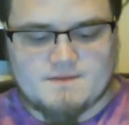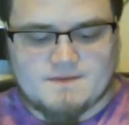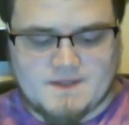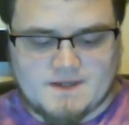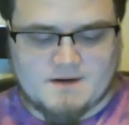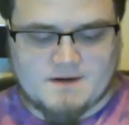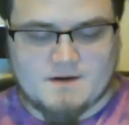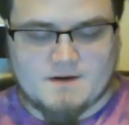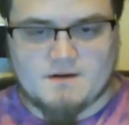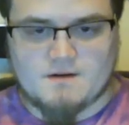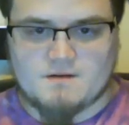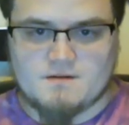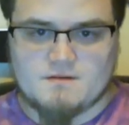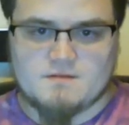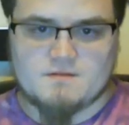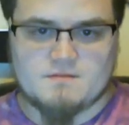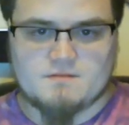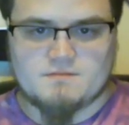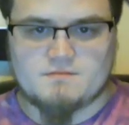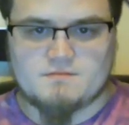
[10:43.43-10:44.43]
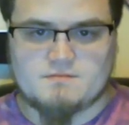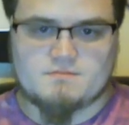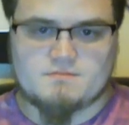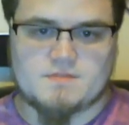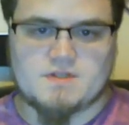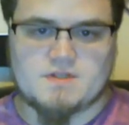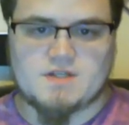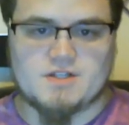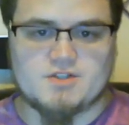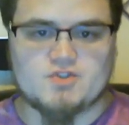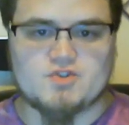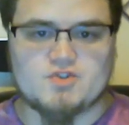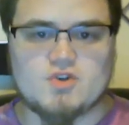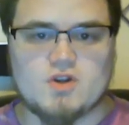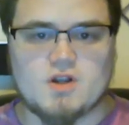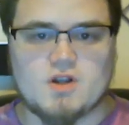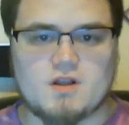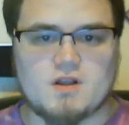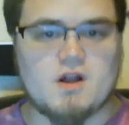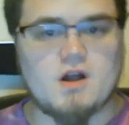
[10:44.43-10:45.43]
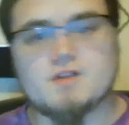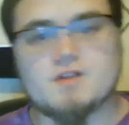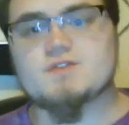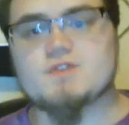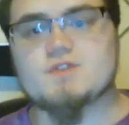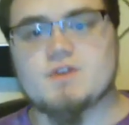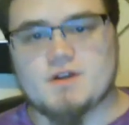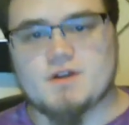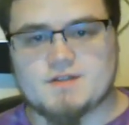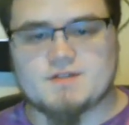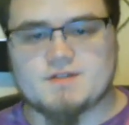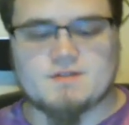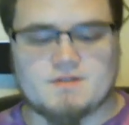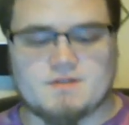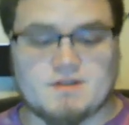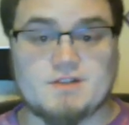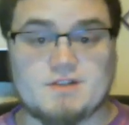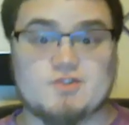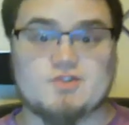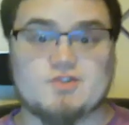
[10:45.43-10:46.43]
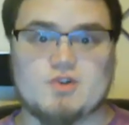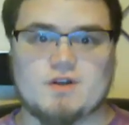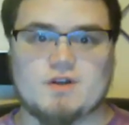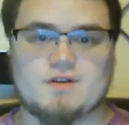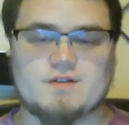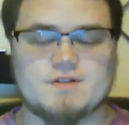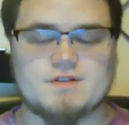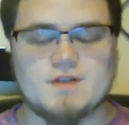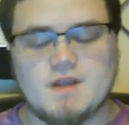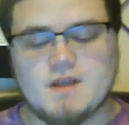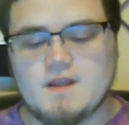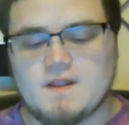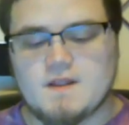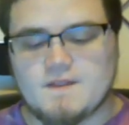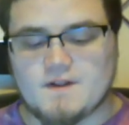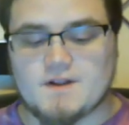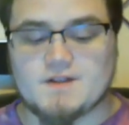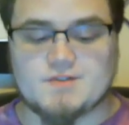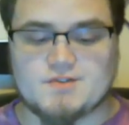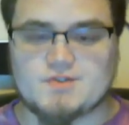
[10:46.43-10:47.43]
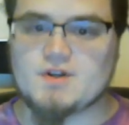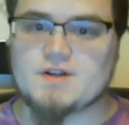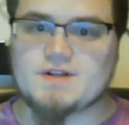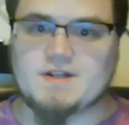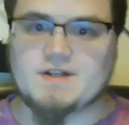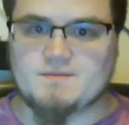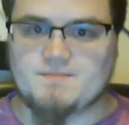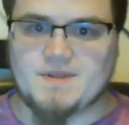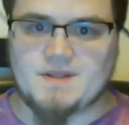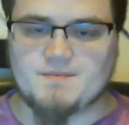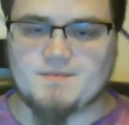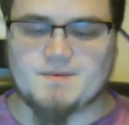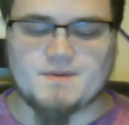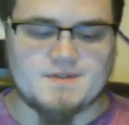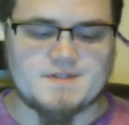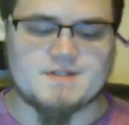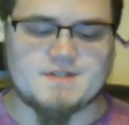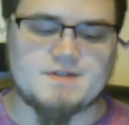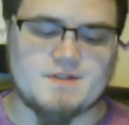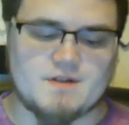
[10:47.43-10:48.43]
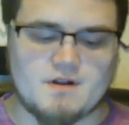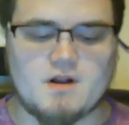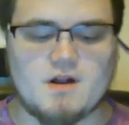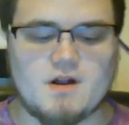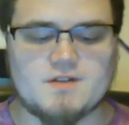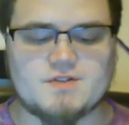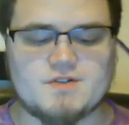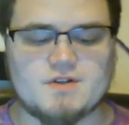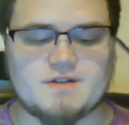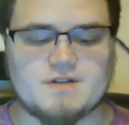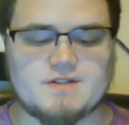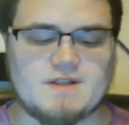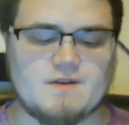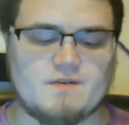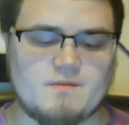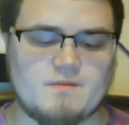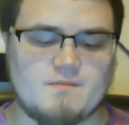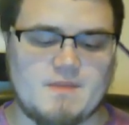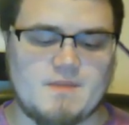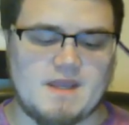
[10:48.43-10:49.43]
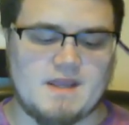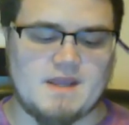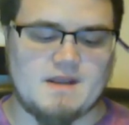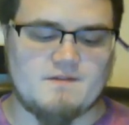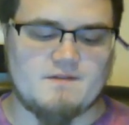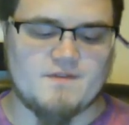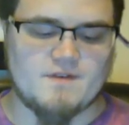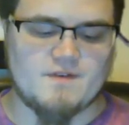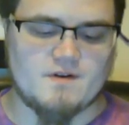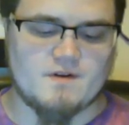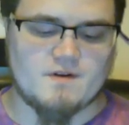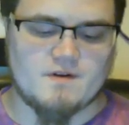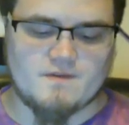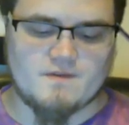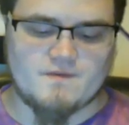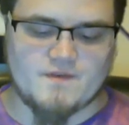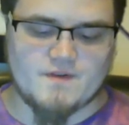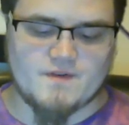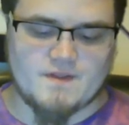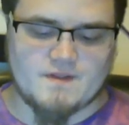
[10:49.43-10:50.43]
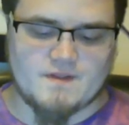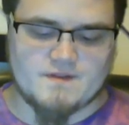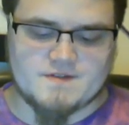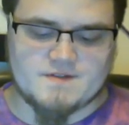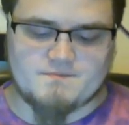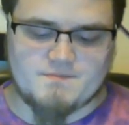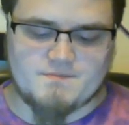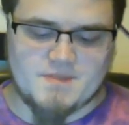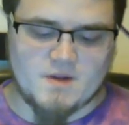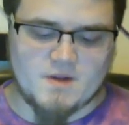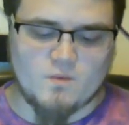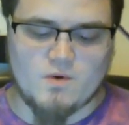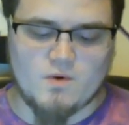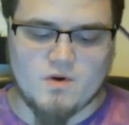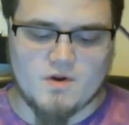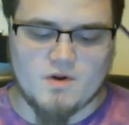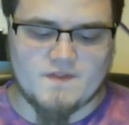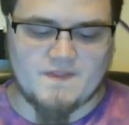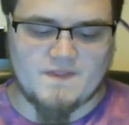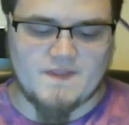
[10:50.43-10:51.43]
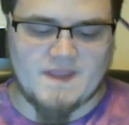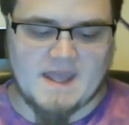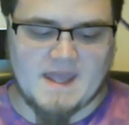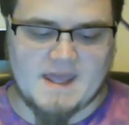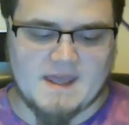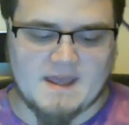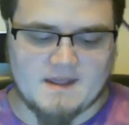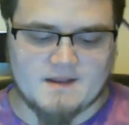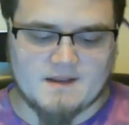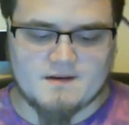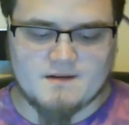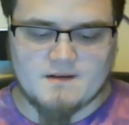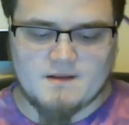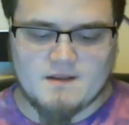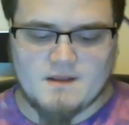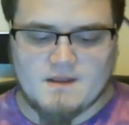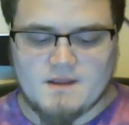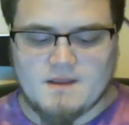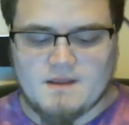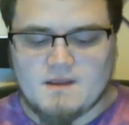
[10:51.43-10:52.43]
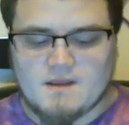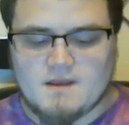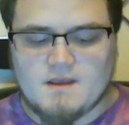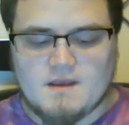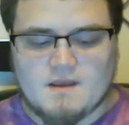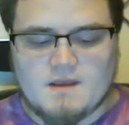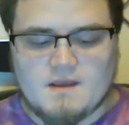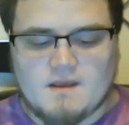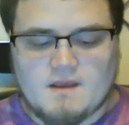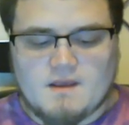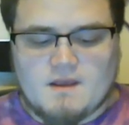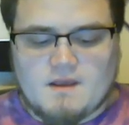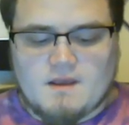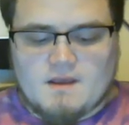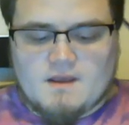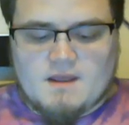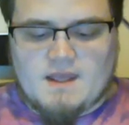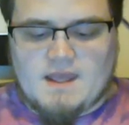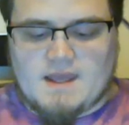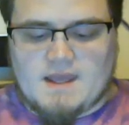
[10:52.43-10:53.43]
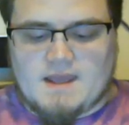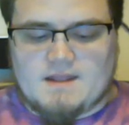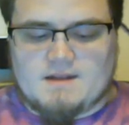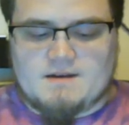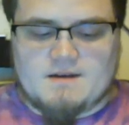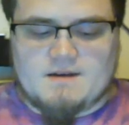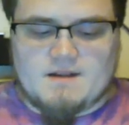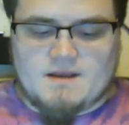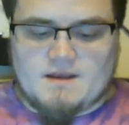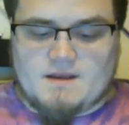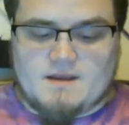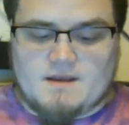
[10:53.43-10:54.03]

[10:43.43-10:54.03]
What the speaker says: they're constructs. They're constructed people, essentially. They're constructs that were made for this big war that they had. And